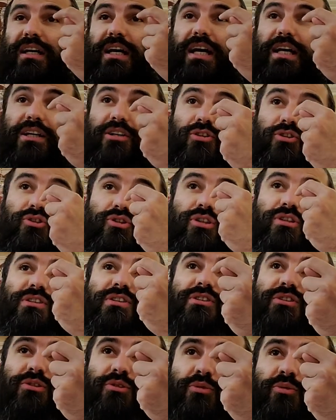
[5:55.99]
I could
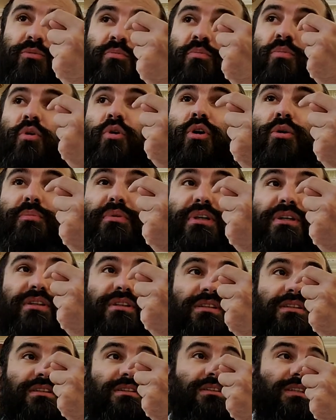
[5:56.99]
trust you more
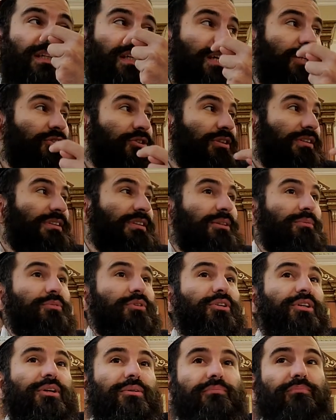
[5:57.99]
because than I trust him
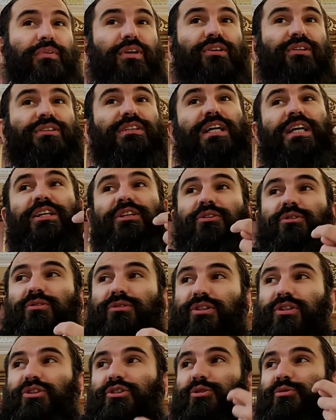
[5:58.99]
or him, because I know
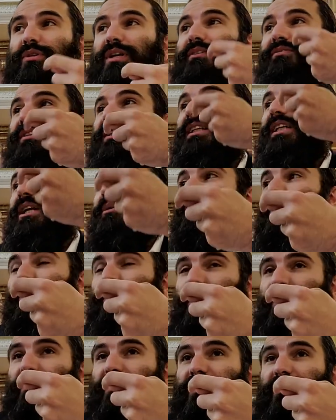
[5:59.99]
that you have the
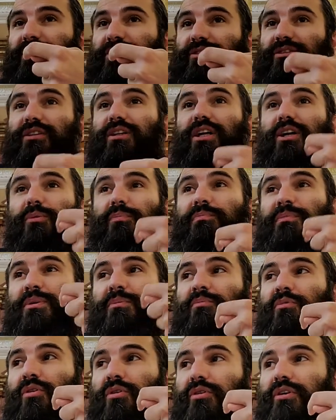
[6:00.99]
capabilities to help me
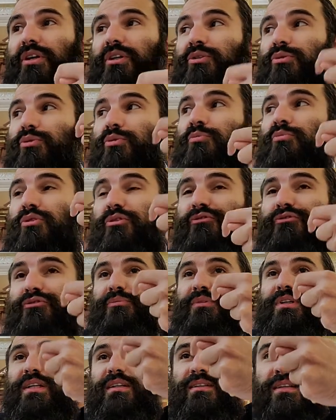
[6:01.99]
more and do more
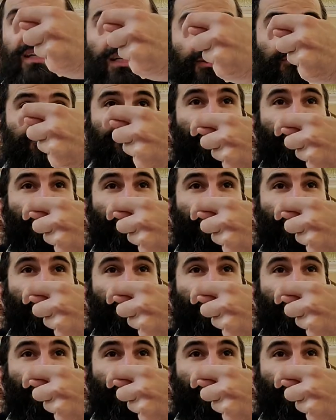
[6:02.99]
me in life.